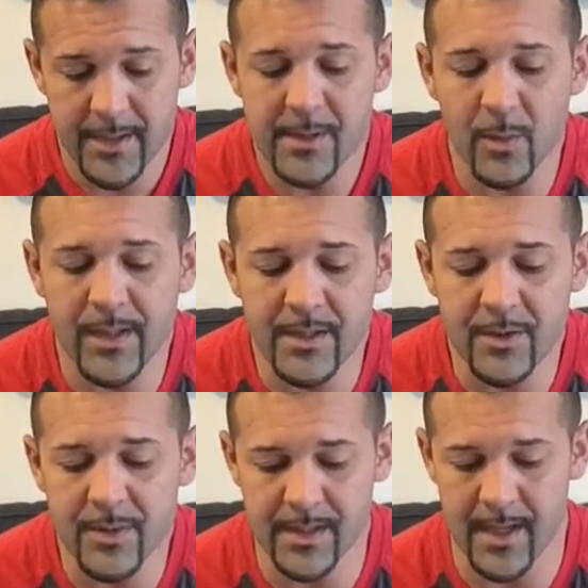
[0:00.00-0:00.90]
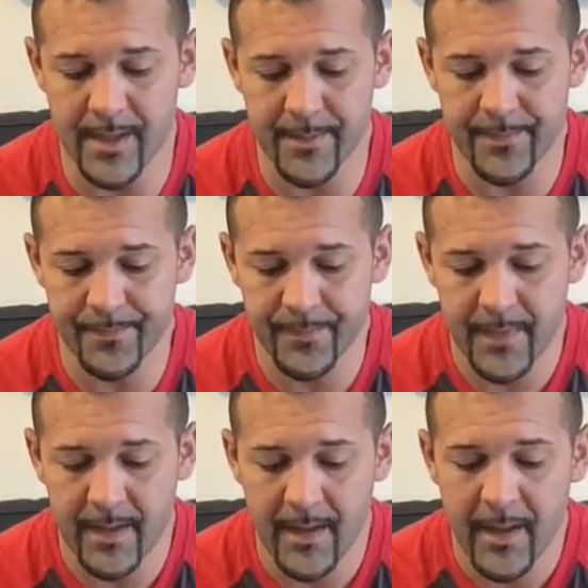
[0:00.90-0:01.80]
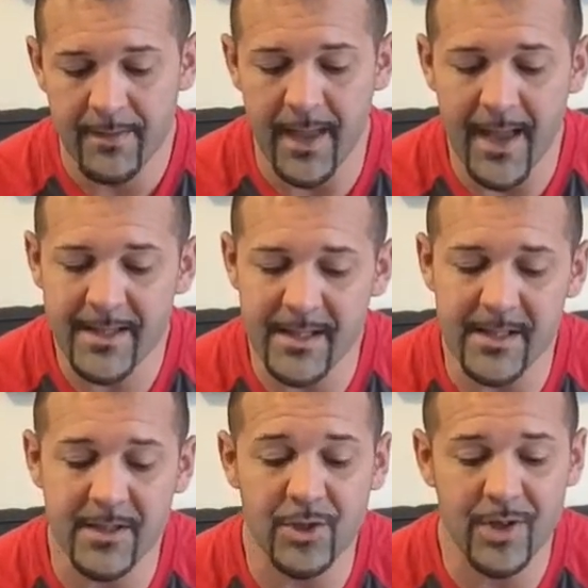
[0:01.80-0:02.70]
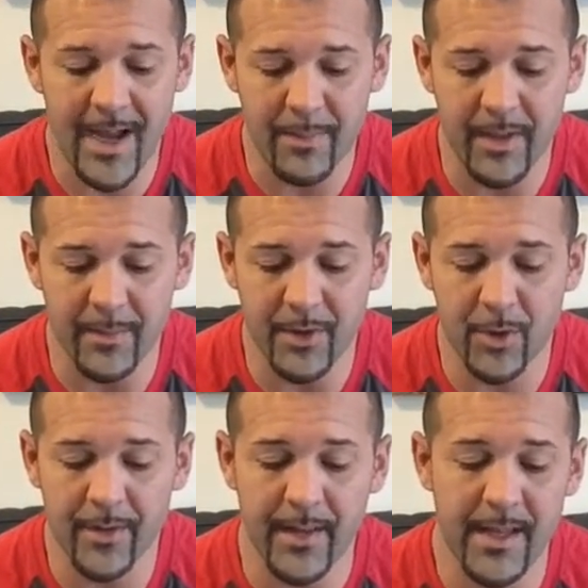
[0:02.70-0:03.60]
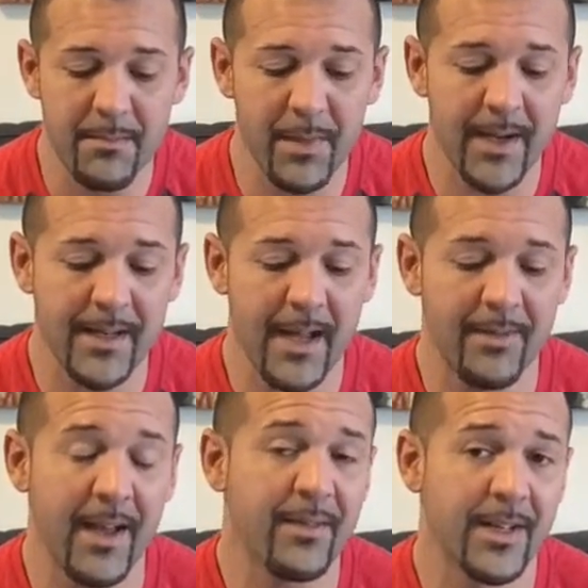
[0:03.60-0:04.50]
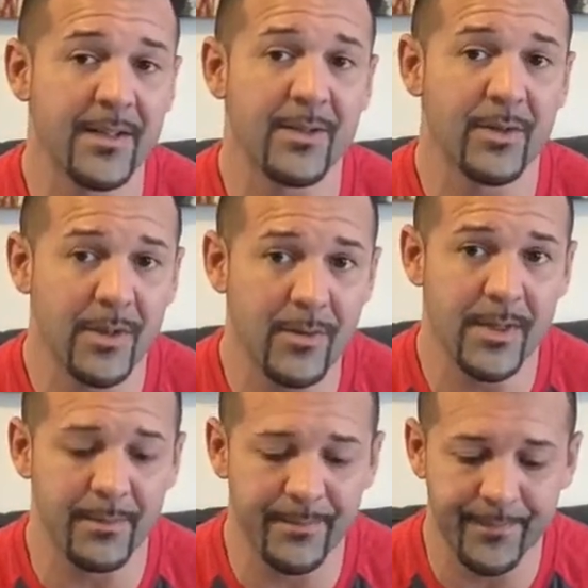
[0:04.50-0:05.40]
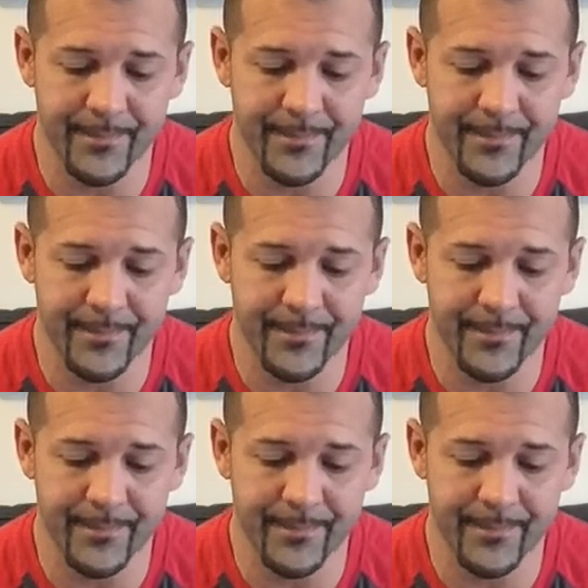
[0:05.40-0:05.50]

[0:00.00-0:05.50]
So what do you say?' They asked this to trap him in order that he might have evidence to accuse him.